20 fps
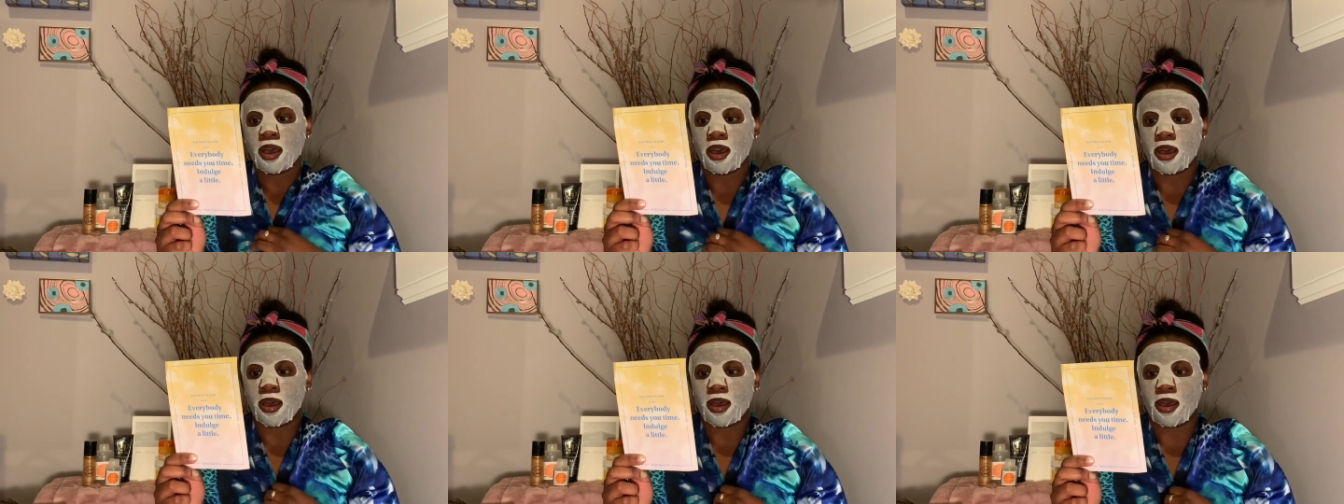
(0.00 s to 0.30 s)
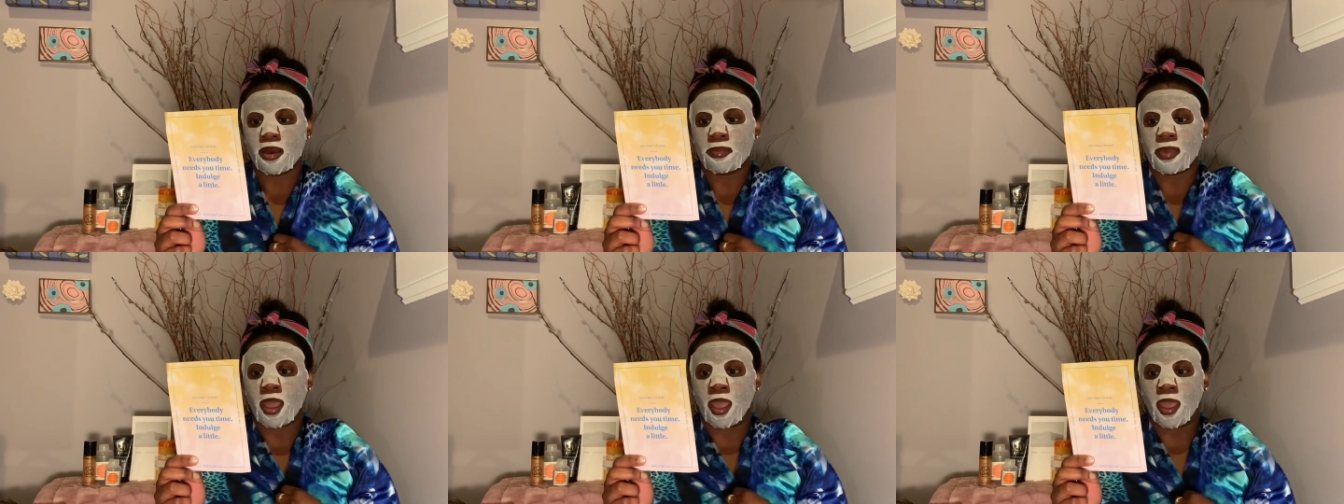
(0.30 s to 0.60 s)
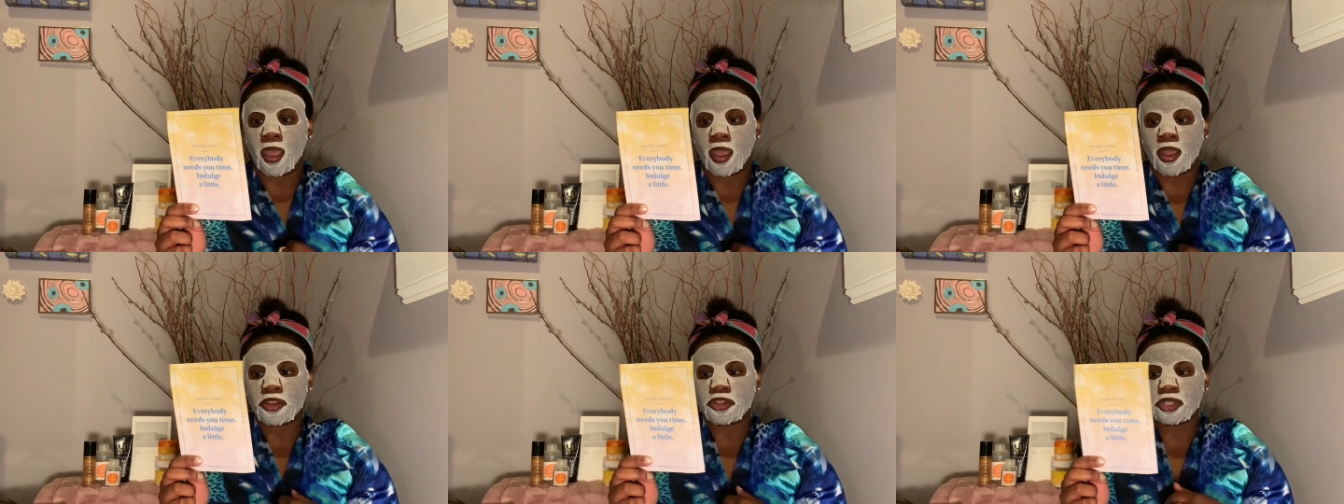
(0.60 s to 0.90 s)
I
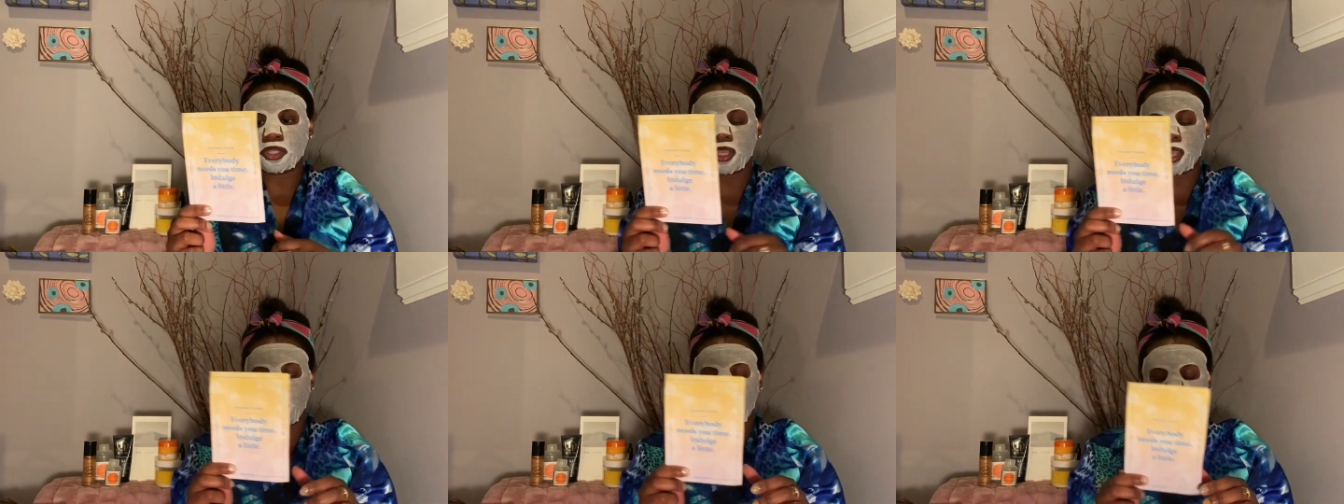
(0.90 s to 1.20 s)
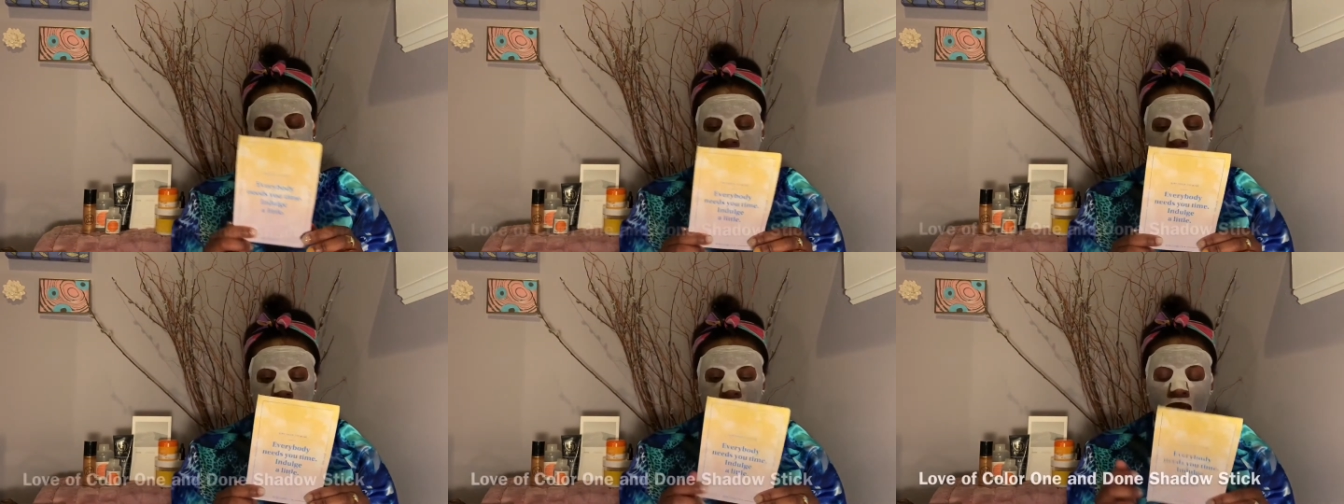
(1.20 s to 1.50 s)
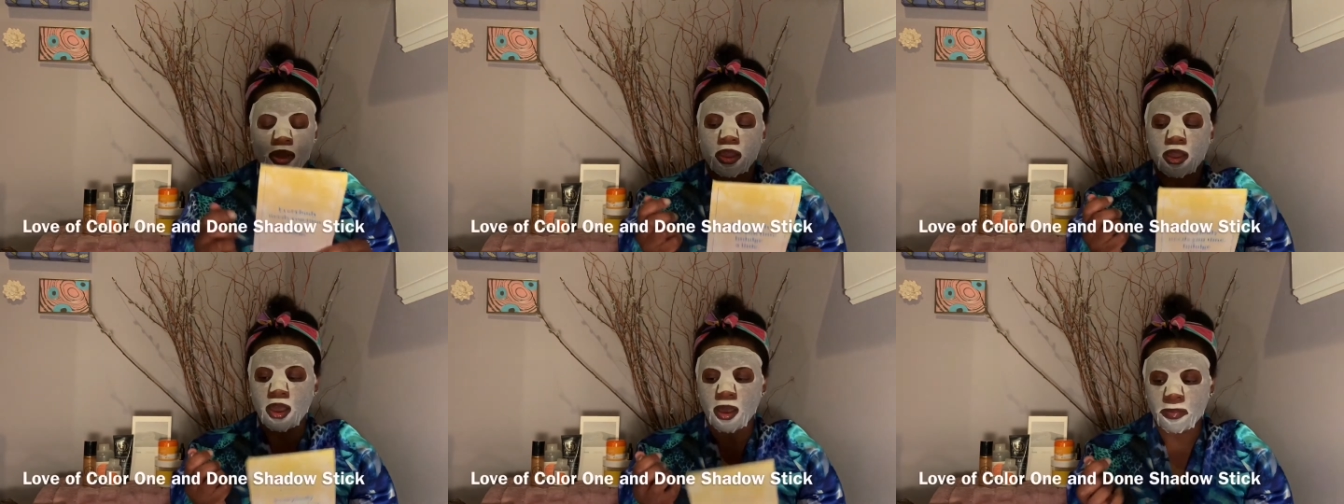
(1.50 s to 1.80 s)
actually have a
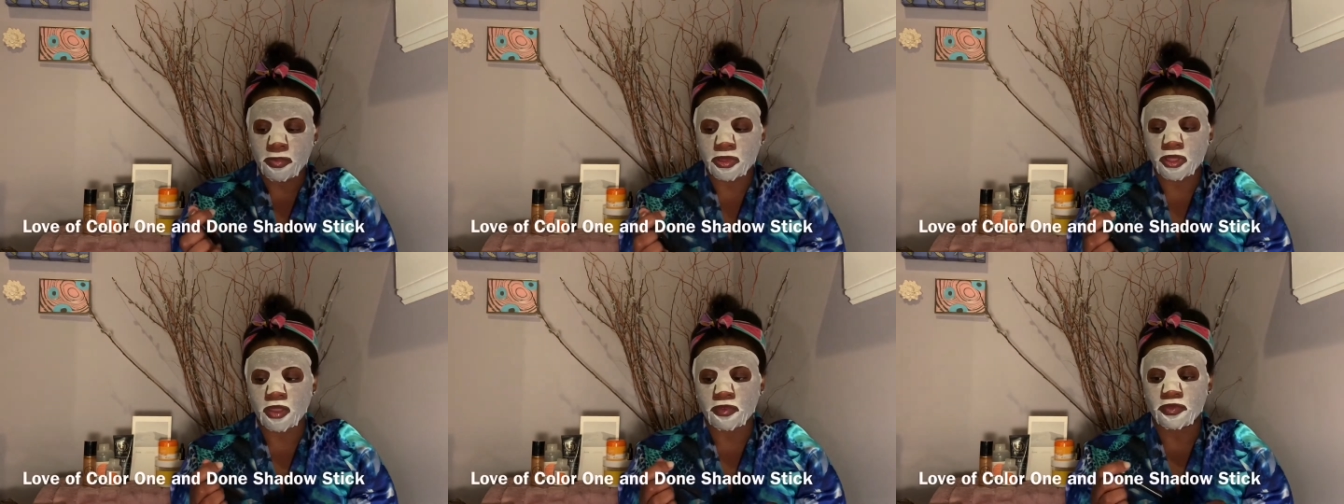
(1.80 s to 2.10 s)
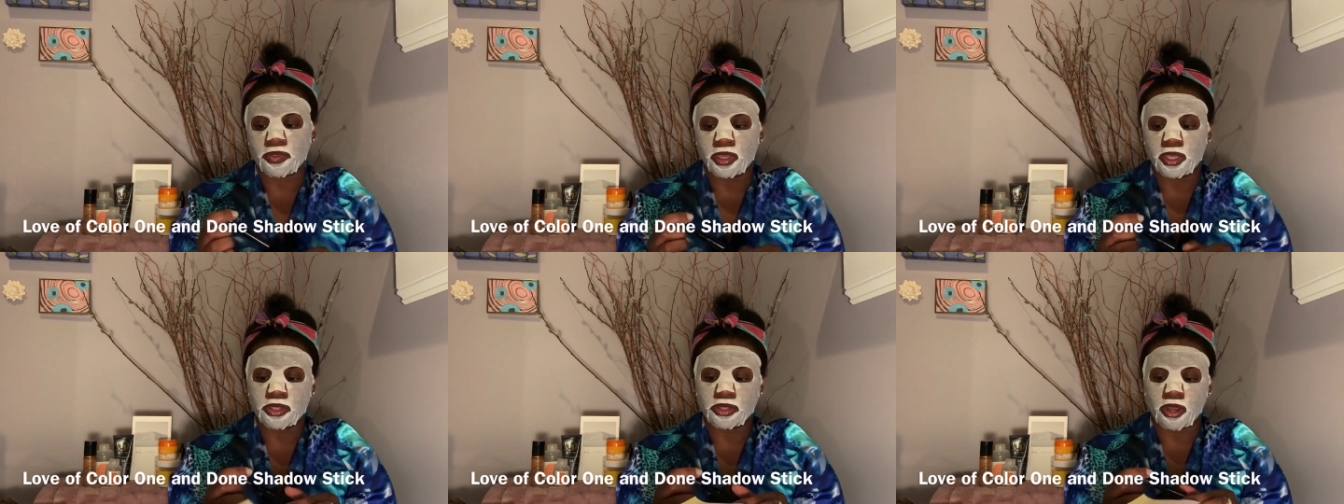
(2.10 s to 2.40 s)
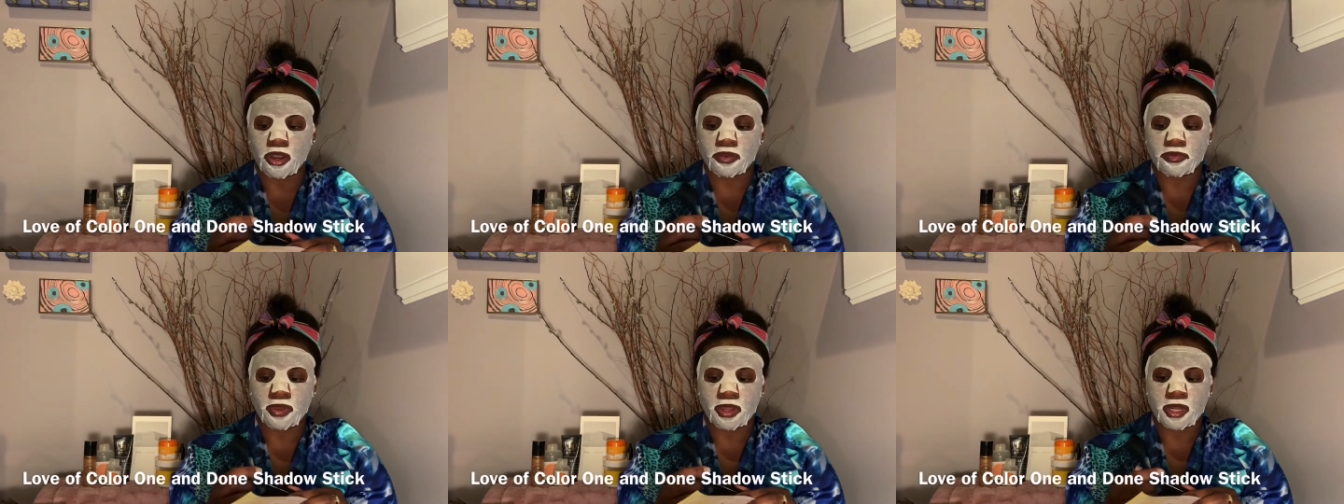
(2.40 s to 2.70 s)
couple of these
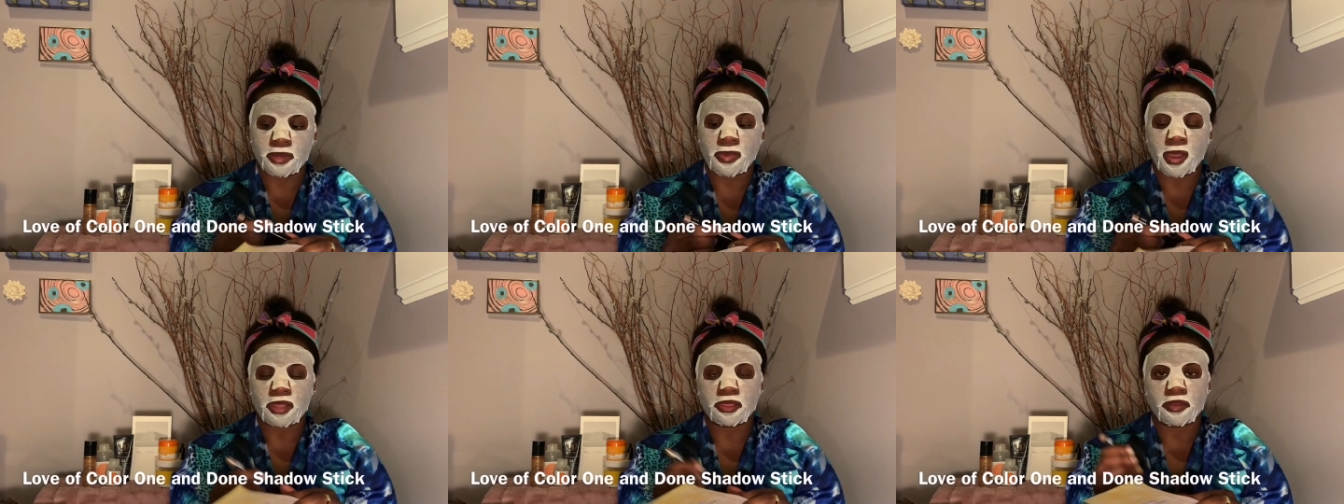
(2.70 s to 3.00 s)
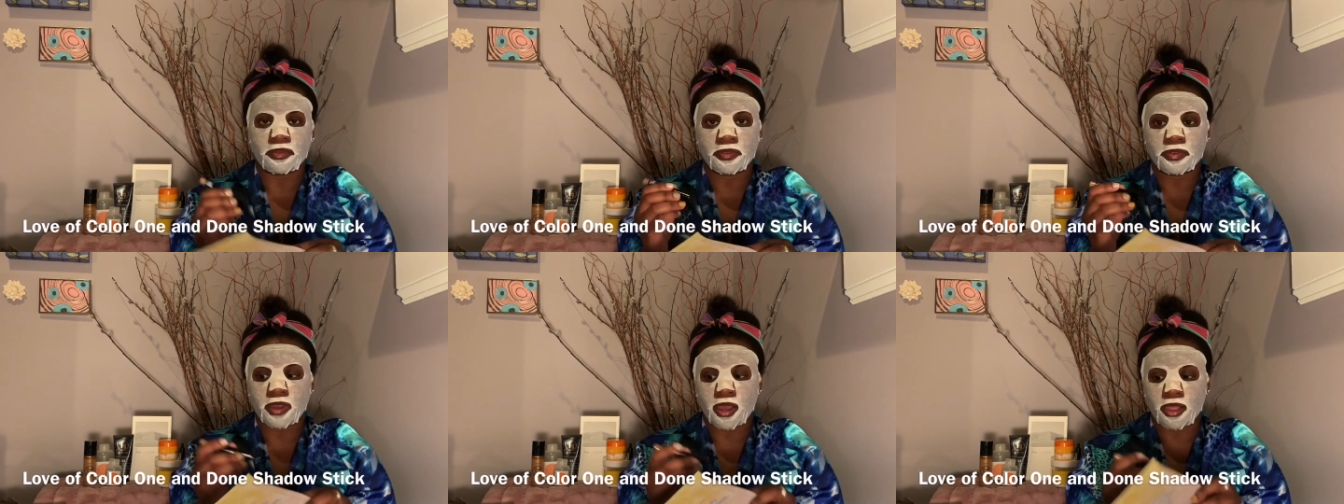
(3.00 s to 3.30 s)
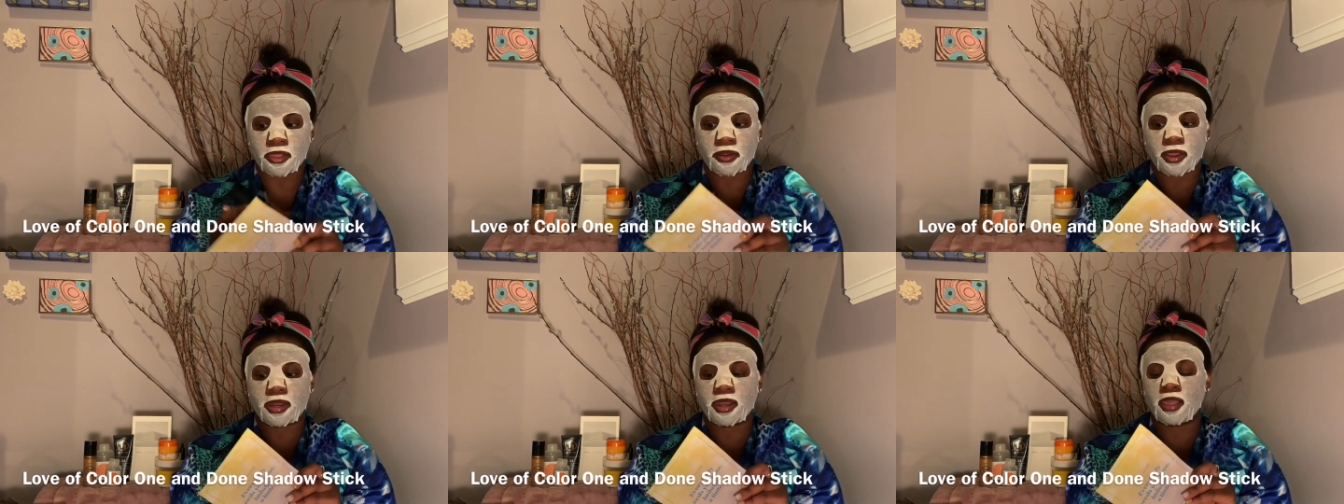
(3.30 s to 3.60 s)
already by Love of
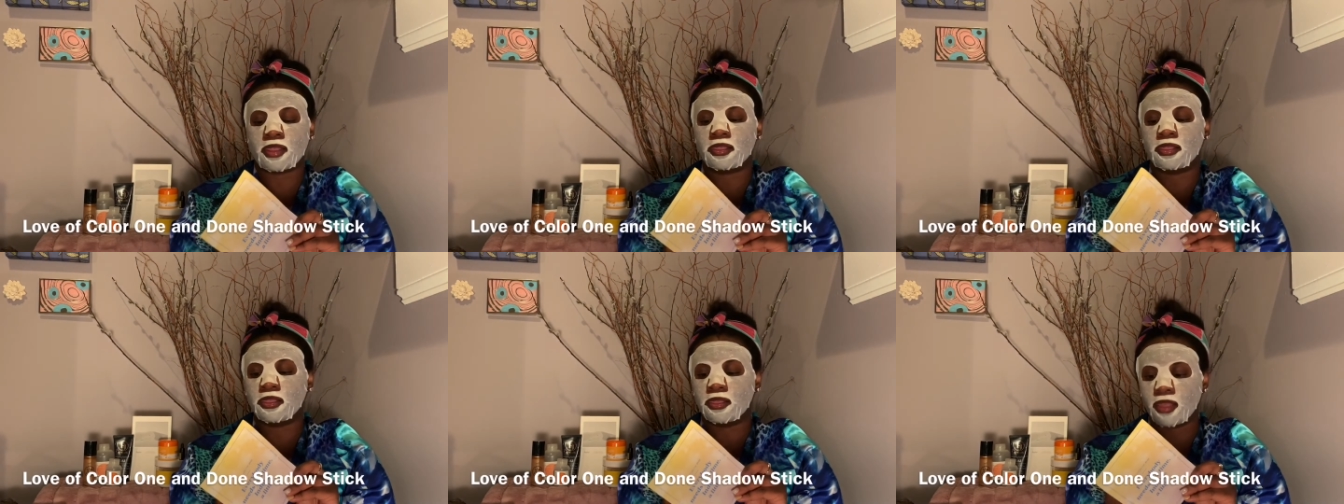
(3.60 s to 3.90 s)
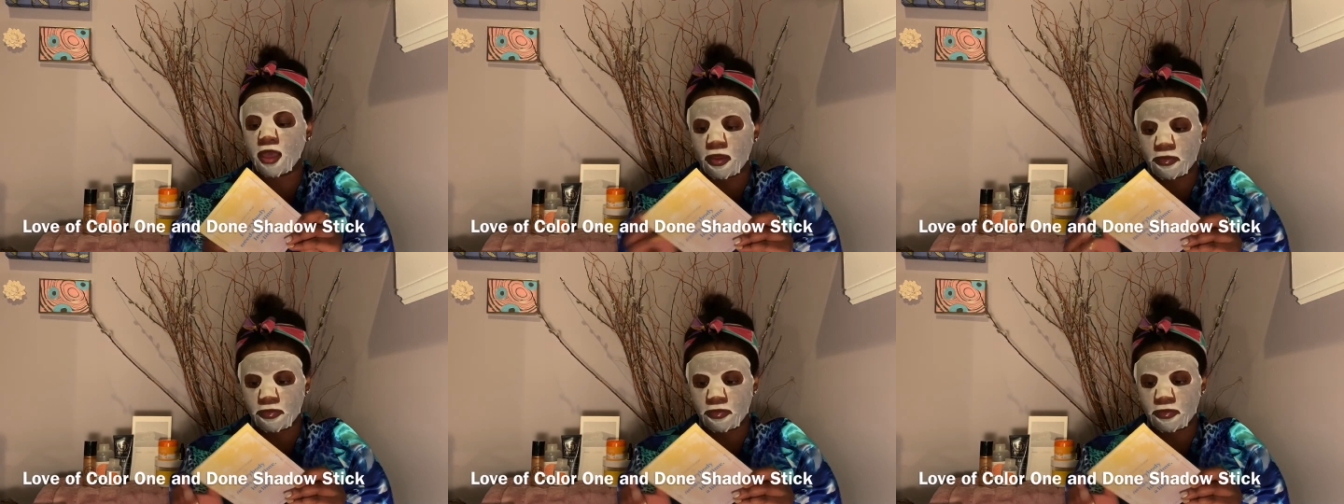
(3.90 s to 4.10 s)
Color, and I love